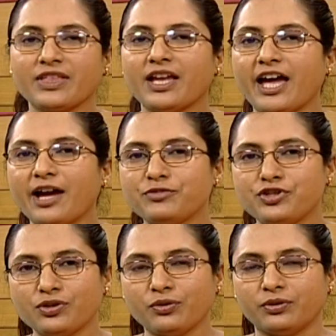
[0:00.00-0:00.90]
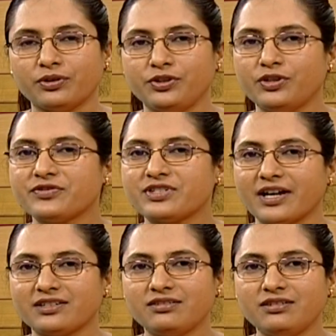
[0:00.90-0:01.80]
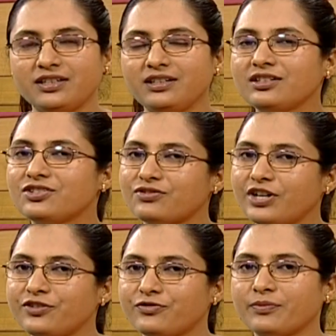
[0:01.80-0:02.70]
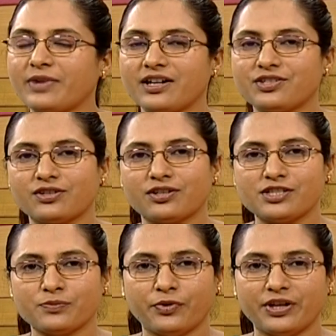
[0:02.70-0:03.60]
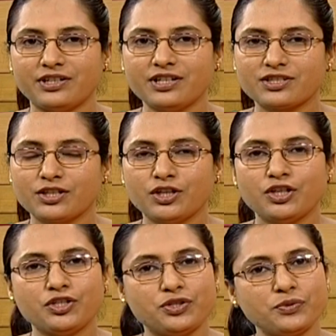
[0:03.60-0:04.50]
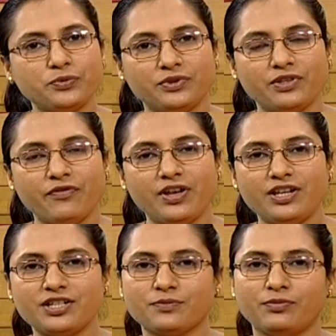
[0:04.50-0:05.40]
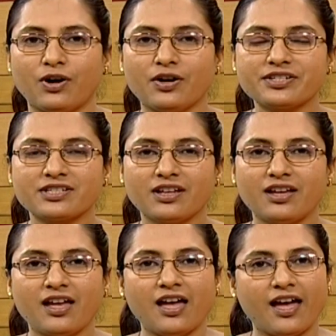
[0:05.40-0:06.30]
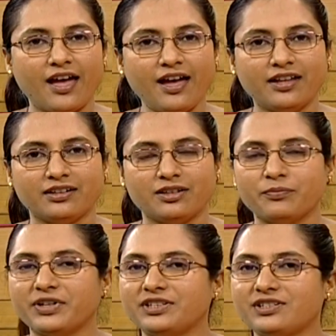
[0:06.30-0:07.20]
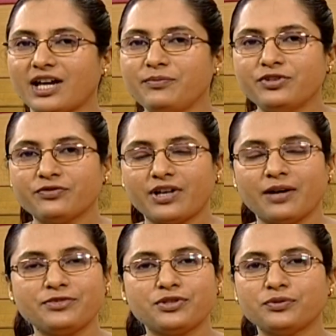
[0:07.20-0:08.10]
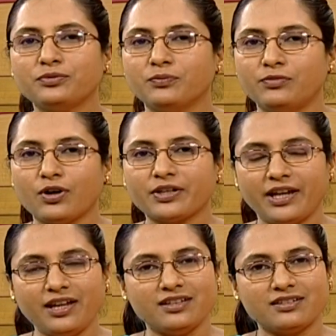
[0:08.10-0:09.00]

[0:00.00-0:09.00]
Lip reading: I'm sure you have started reading straight from Aristotle's Poetics to the various blocks, and by the time you have come to Block 8,